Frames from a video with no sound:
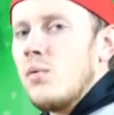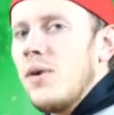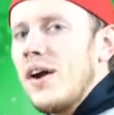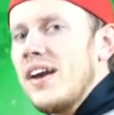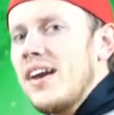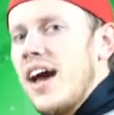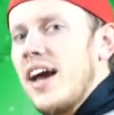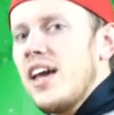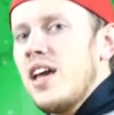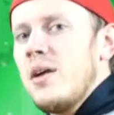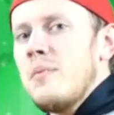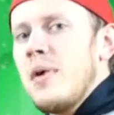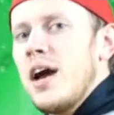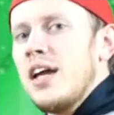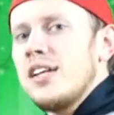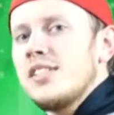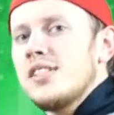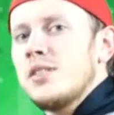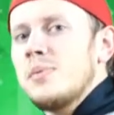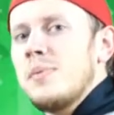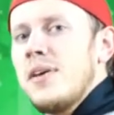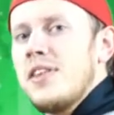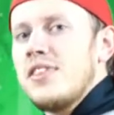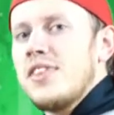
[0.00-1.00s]
Right now, you might
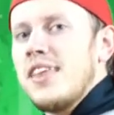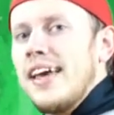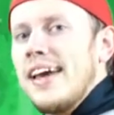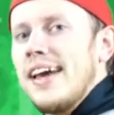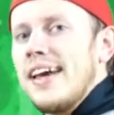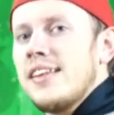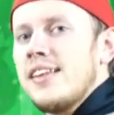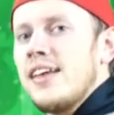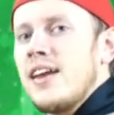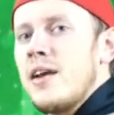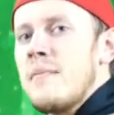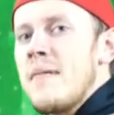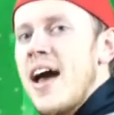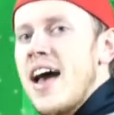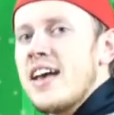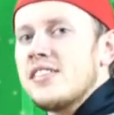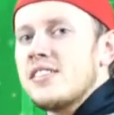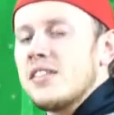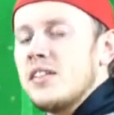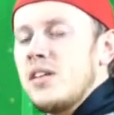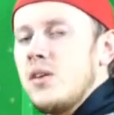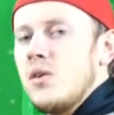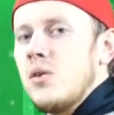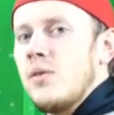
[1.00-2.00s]
just be thinking that I'm
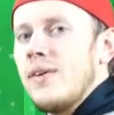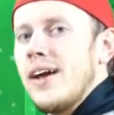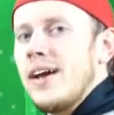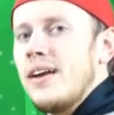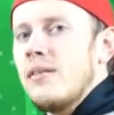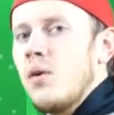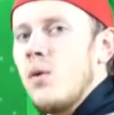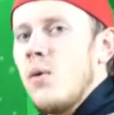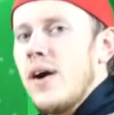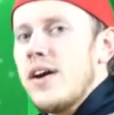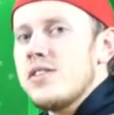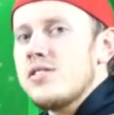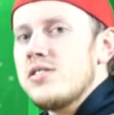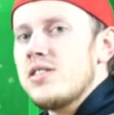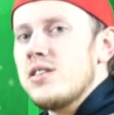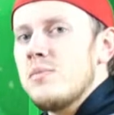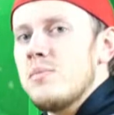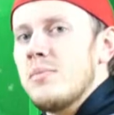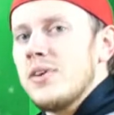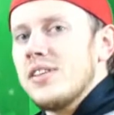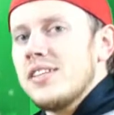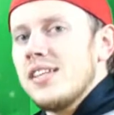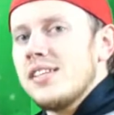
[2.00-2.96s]
asking you a random question,